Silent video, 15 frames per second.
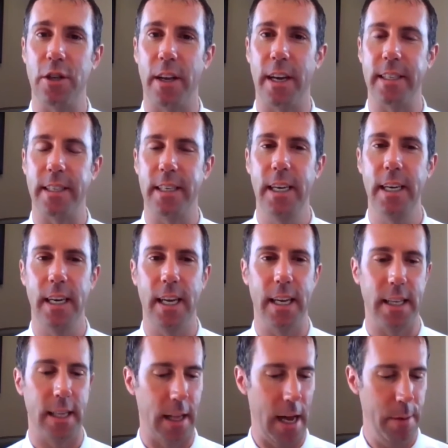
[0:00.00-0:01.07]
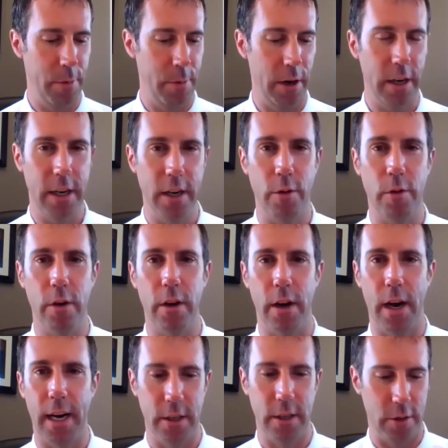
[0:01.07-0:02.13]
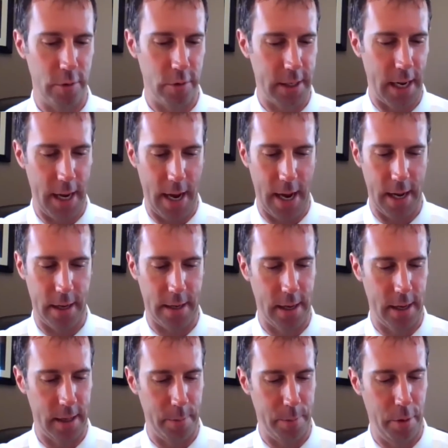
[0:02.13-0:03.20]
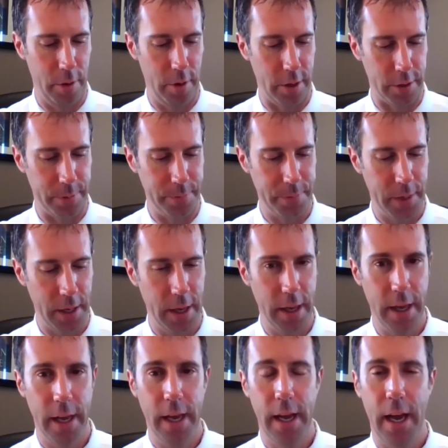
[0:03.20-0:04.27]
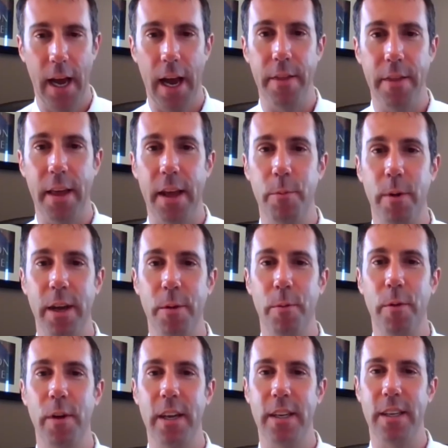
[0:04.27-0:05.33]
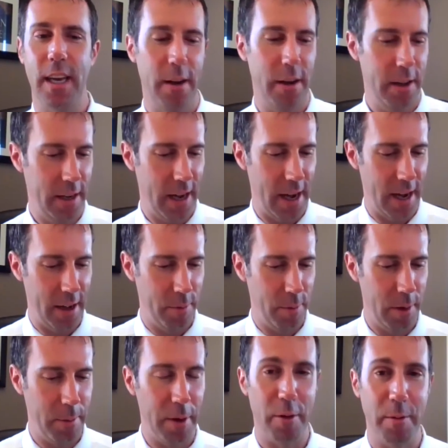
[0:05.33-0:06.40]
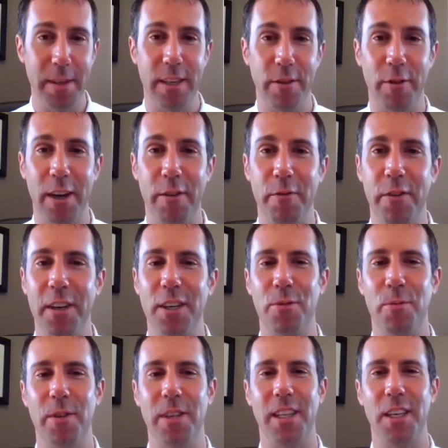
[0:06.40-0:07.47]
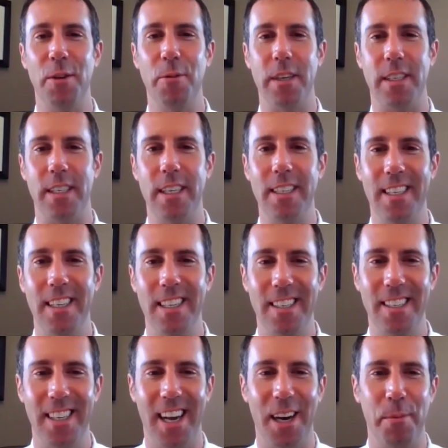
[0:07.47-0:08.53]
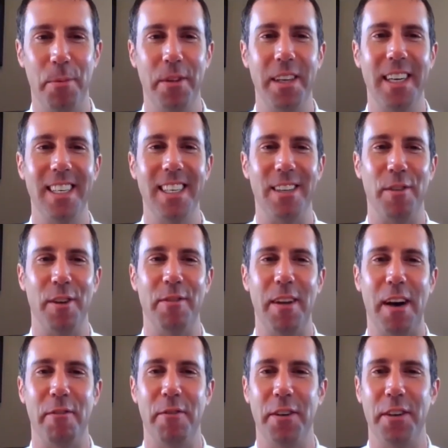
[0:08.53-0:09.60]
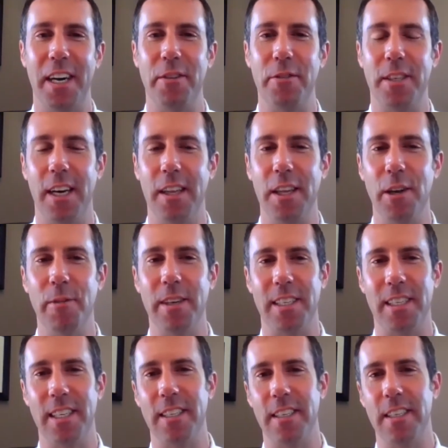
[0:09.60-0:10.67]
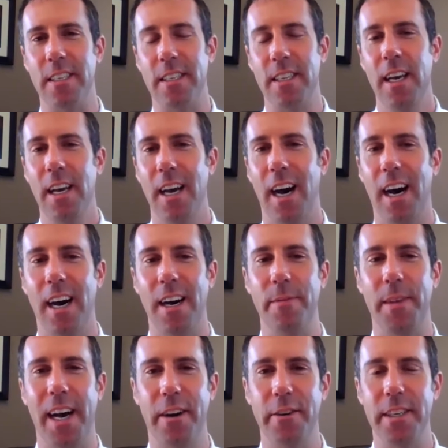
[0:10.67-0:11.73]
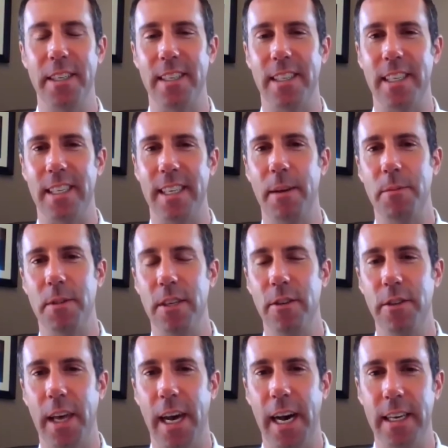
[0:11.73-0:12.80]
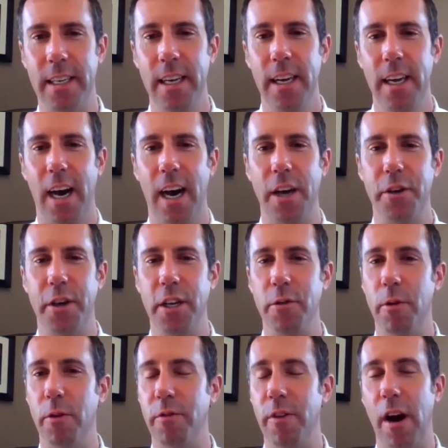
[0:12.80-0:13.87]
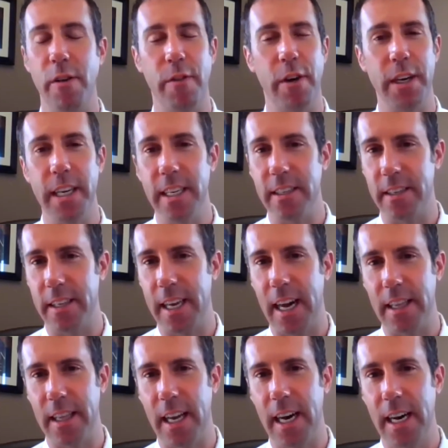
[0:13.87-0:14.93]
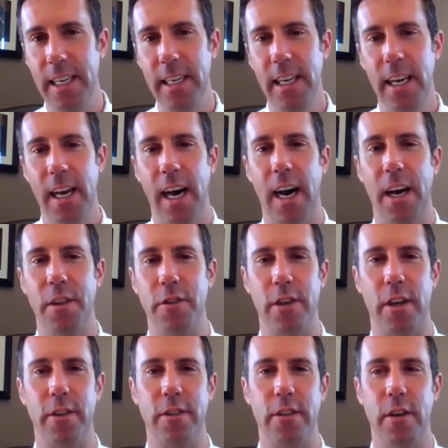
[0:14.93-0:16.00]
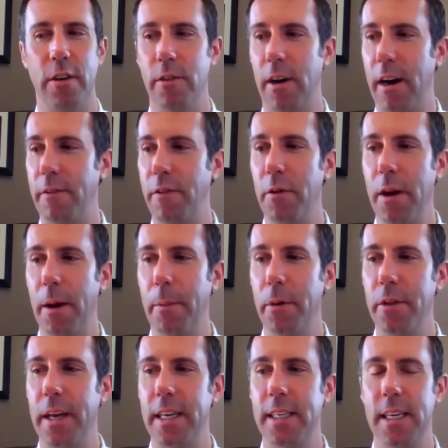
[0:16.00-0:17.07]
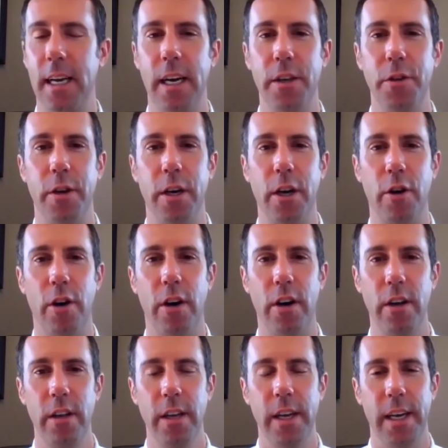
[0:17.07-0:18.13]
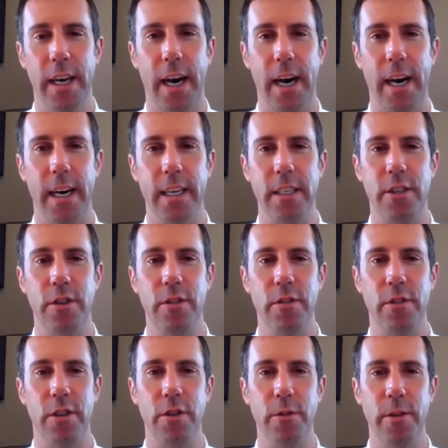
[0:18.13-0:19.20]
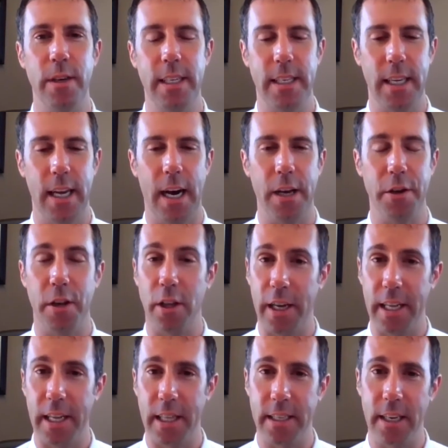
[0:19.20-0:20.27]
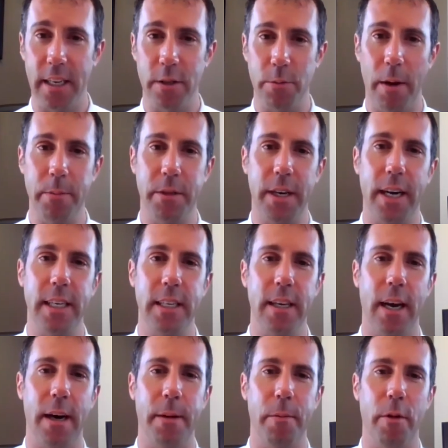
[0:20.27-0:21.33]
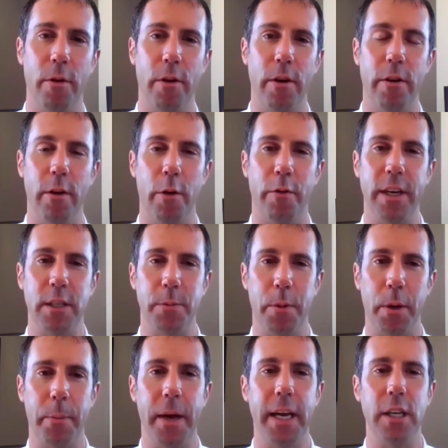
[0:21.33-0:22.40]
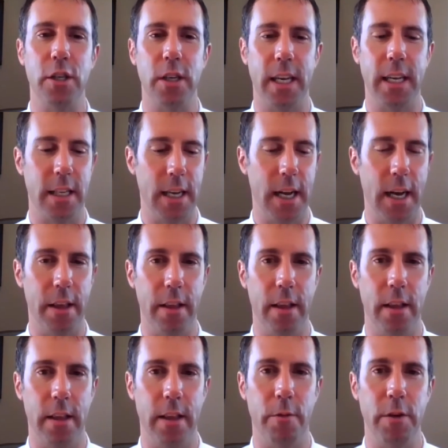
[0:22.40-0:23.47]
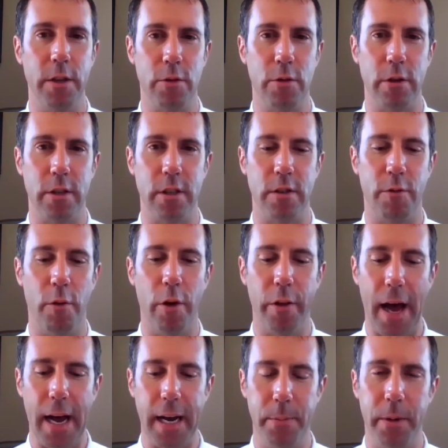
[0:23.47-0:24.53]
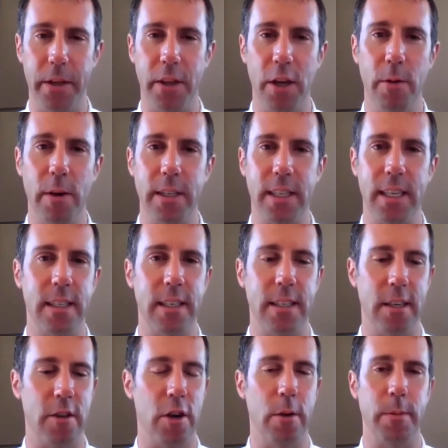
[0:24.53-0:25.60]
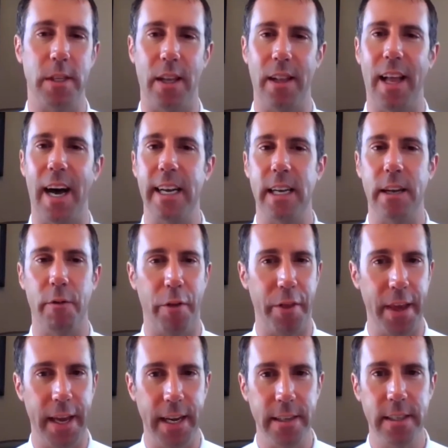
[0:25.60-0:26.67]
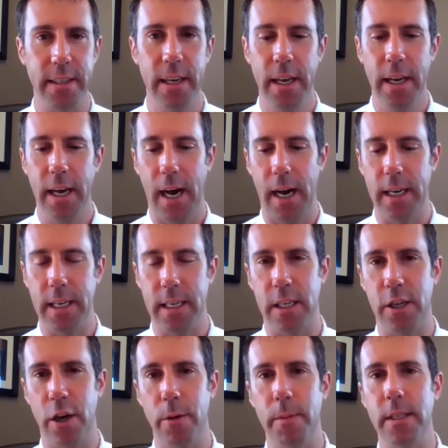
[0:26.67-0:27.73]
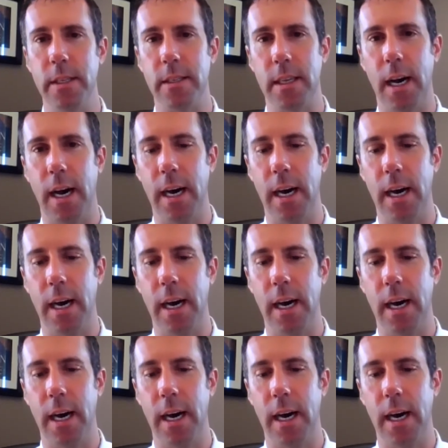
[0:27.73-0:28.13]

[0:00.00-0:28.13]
your last day, again, at the library or on Tuesday at the polls. And then we wouldn't, we'd be remiss if we didn't finish with the U.S. Census. Please, if you have not filled out the U.S. Census, now is the time to do that. You can do it very, very easily online. There's also a phone number that you can call to do it. You can look at the city's website or Facebook page and get the resources for that. But the U.S. Census determines a lot of different things. It determines